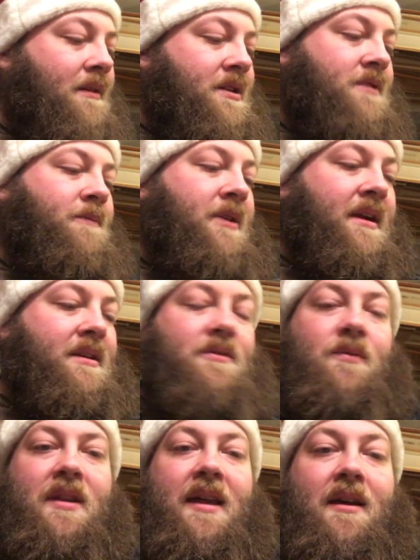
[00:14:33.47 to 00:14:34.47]
Just practice
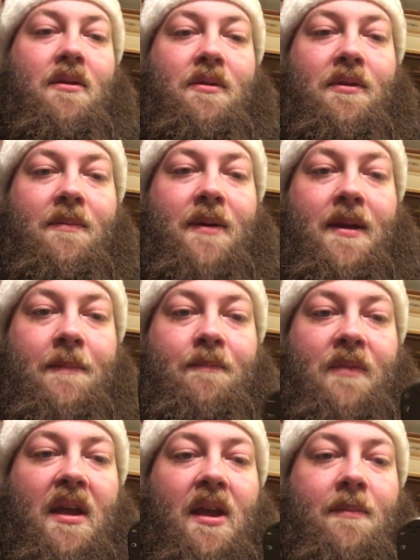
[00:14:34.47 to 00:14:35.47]
with that a little bit.
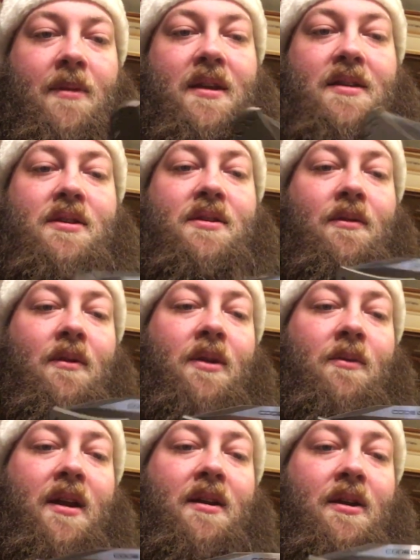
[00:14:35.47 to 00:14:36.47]
But this is a
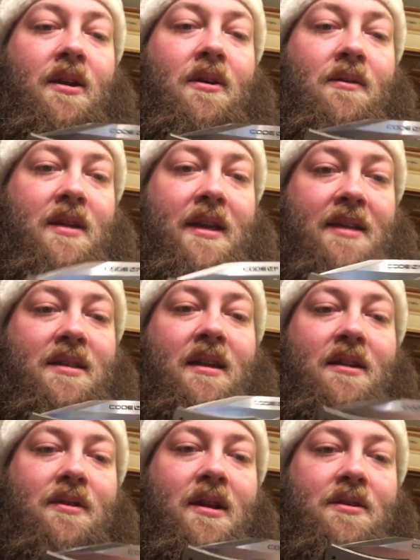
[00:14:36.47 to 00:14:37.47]
great way to go. And like I said,
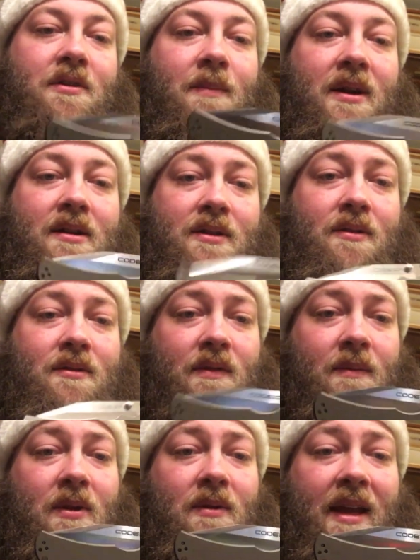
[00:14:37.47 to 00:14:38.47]
under $100 goes
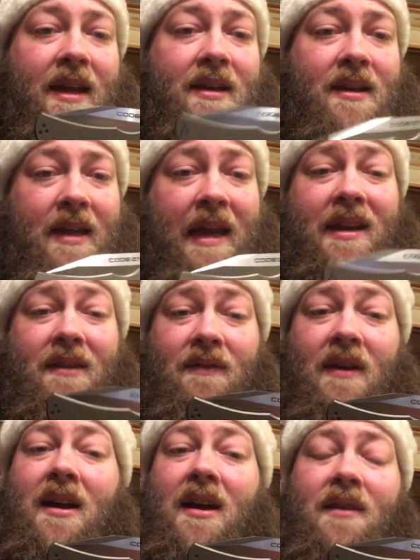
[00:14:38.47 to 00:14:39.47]
for about $80 to
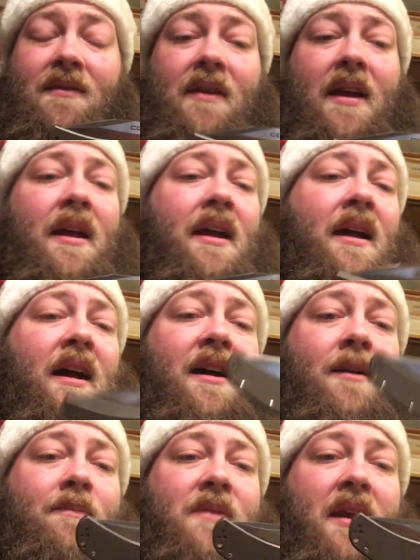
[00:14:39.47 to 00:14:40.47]
$85.
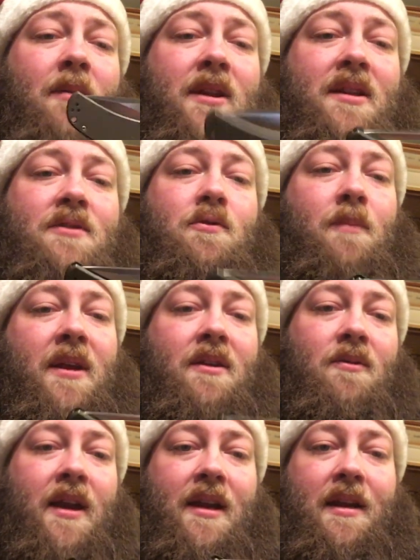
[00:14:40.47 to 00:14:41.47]
I mean, this would be a
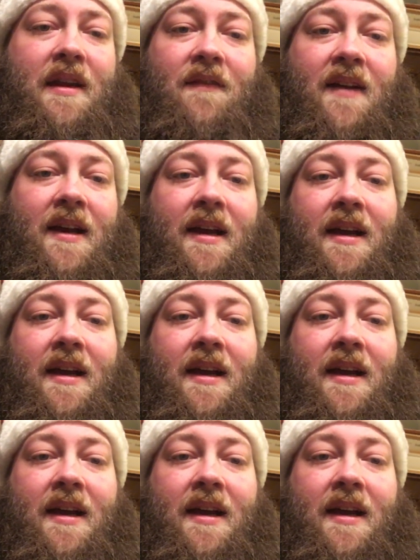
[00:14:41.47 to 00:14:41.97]
great knife.